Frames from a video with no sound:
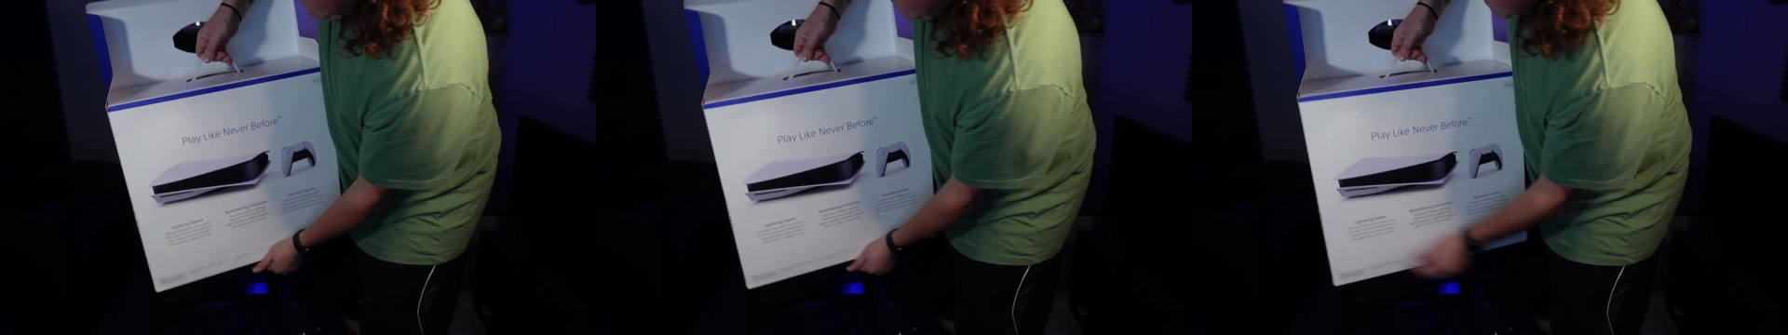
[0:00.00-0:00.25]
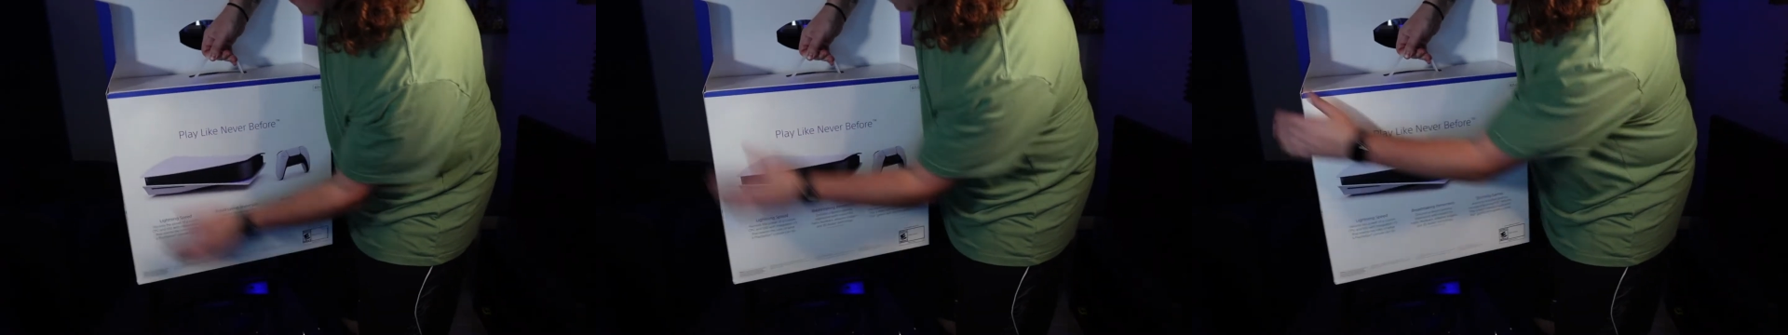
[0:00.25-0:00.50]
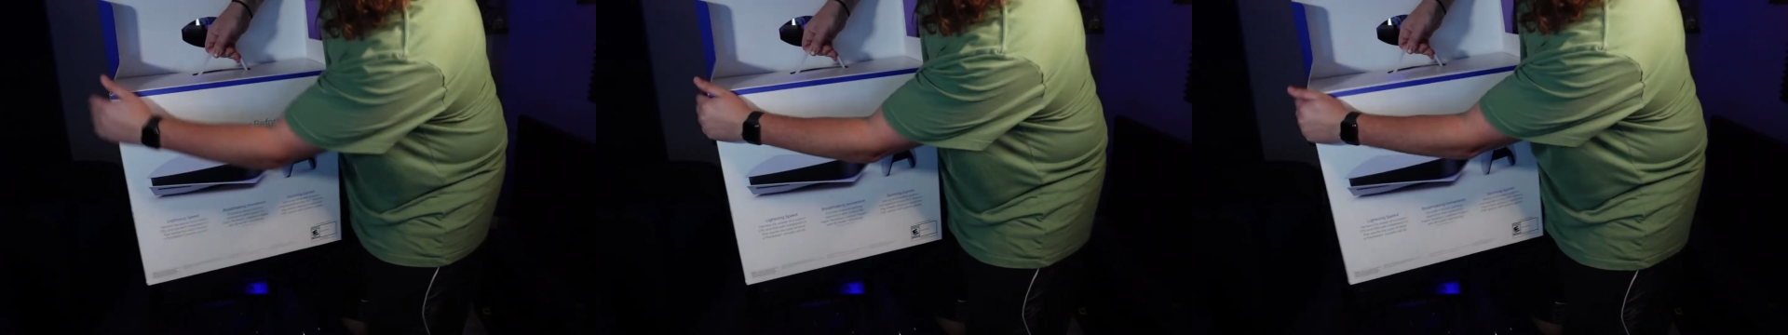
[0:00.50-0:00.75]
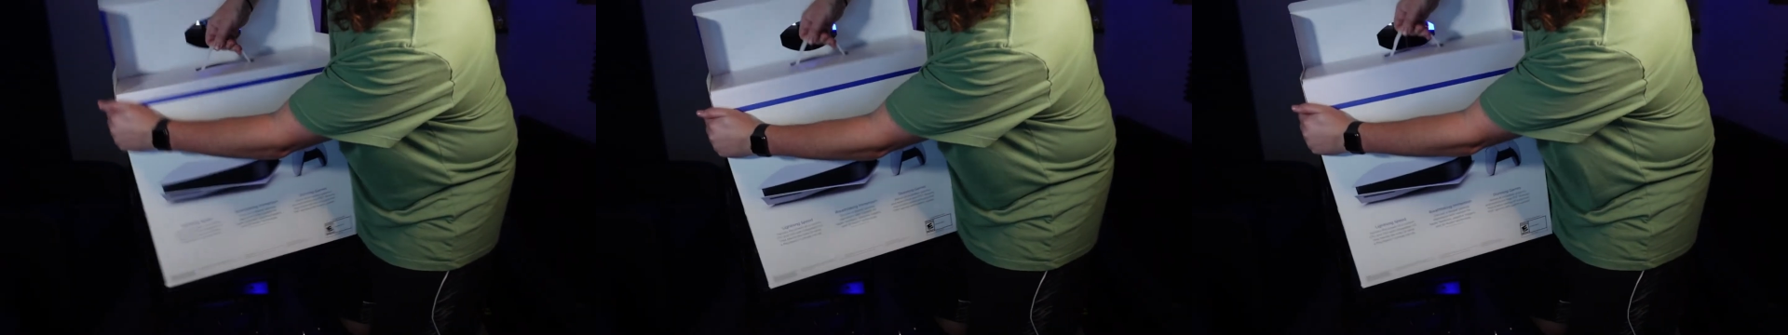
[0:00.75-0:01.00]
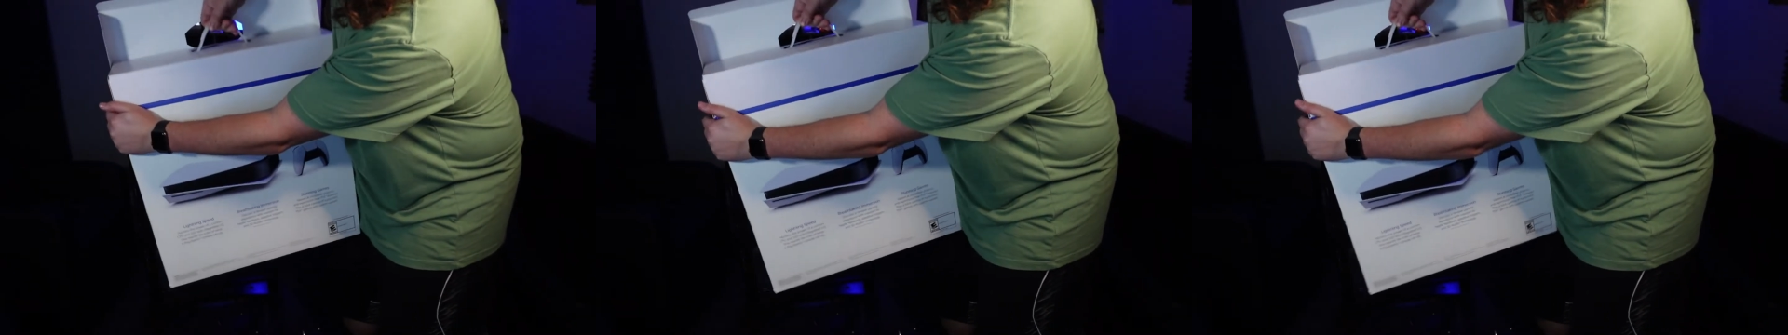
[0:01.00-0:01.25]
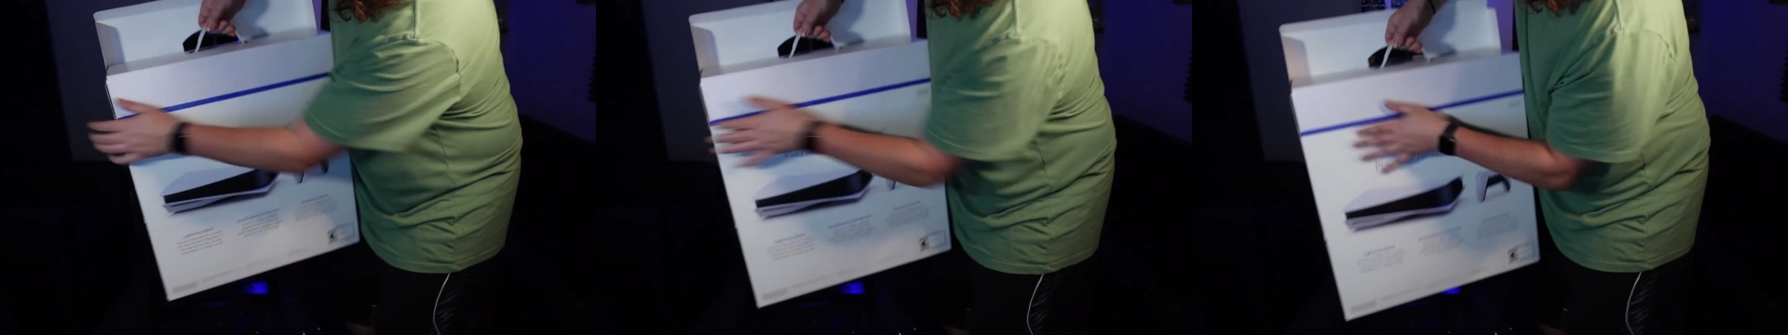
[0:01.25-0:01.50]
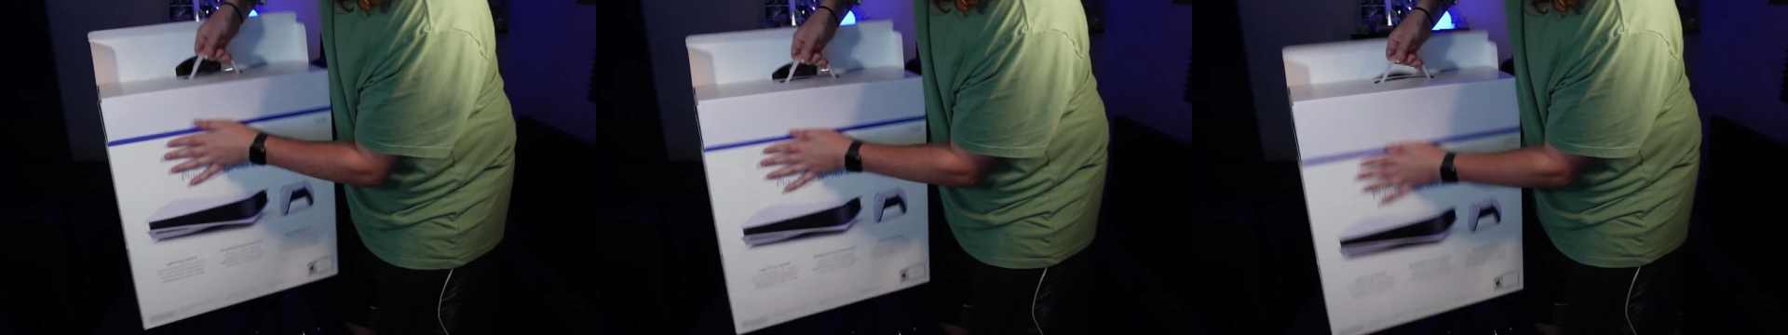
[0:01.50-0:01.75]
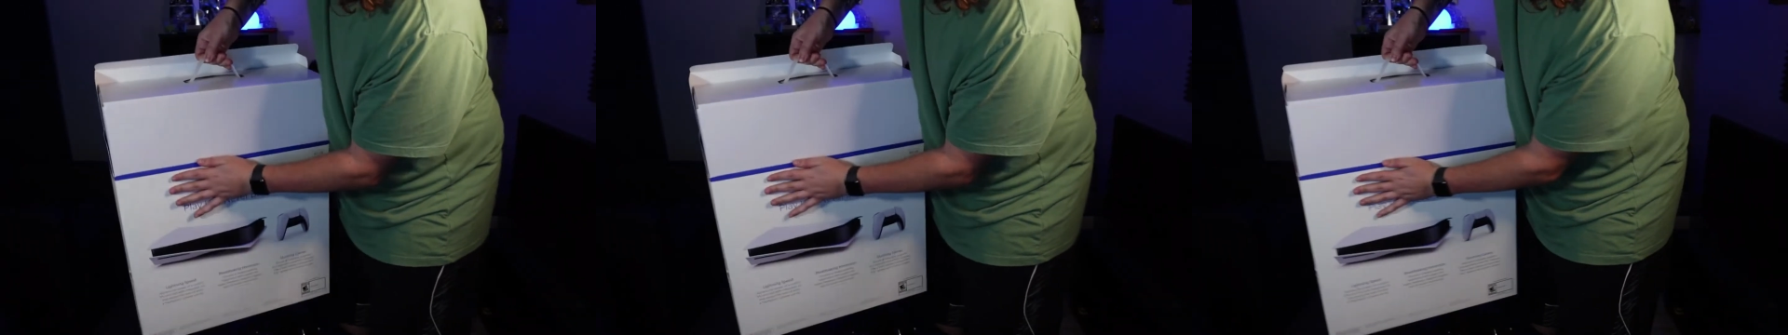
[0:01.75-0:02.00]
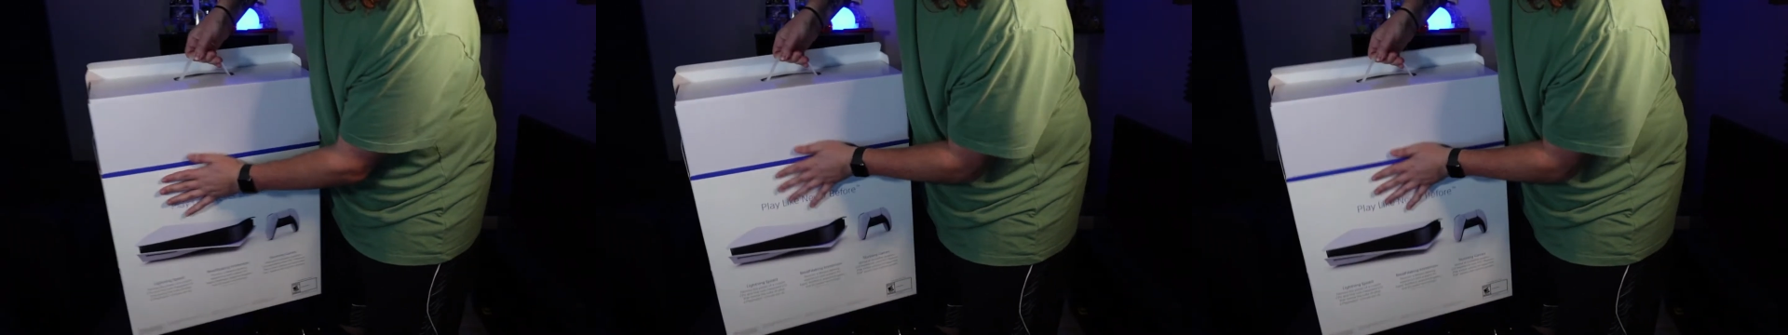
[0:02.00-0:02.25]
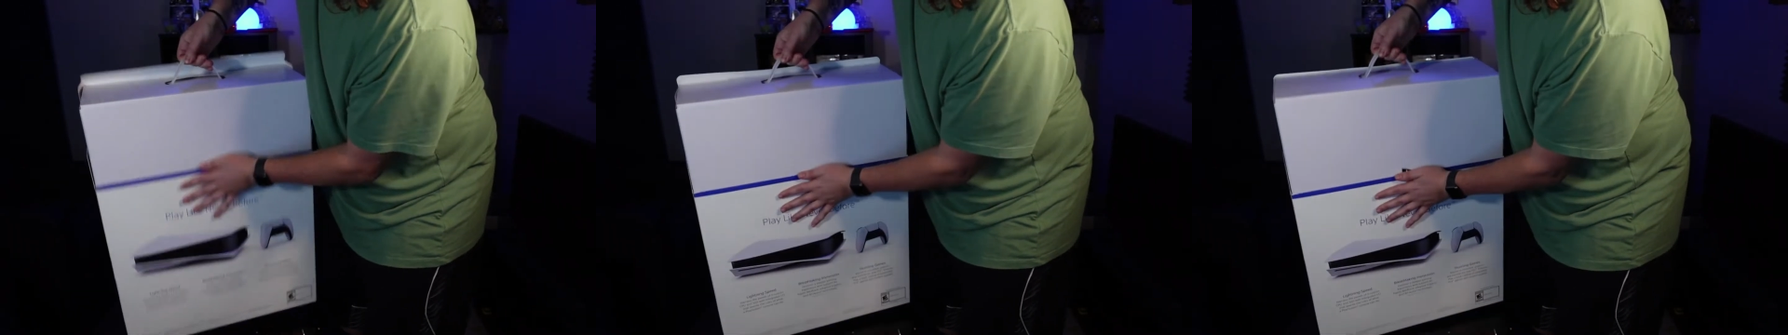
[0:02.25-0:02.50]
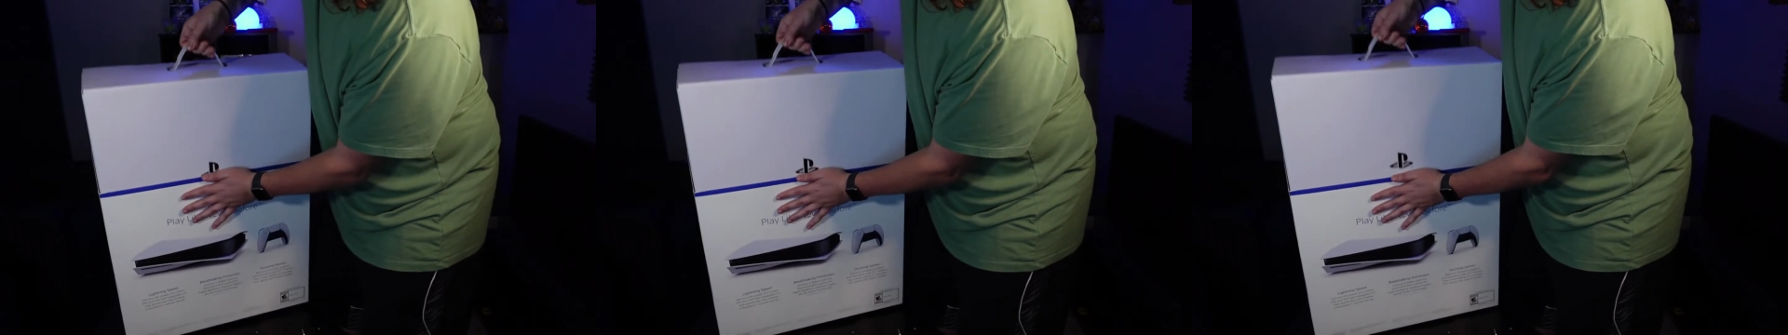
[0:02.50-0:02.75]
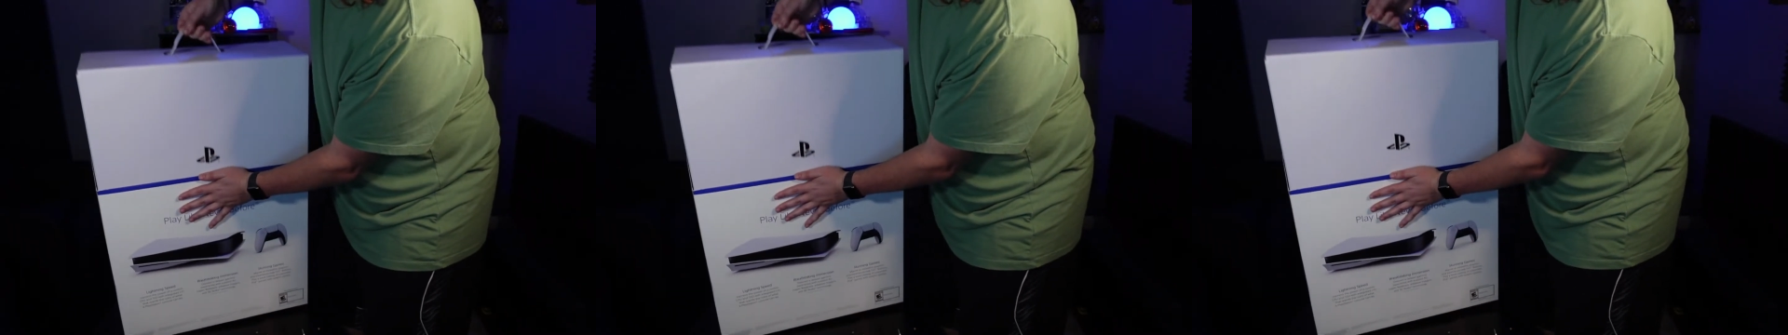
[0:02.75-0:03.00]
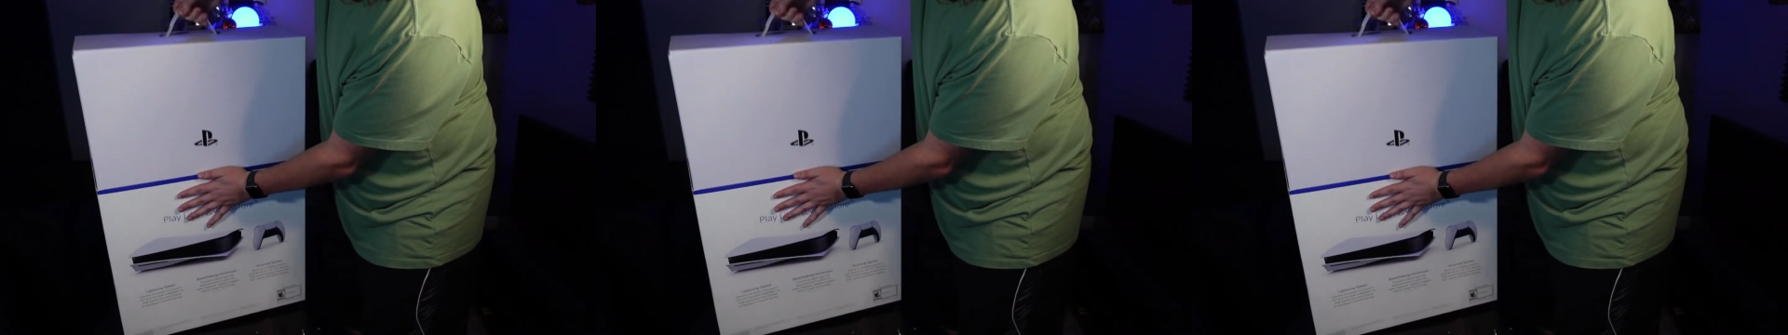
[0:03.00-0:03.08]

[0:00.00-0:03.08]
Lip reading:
[unreadable: no face in view]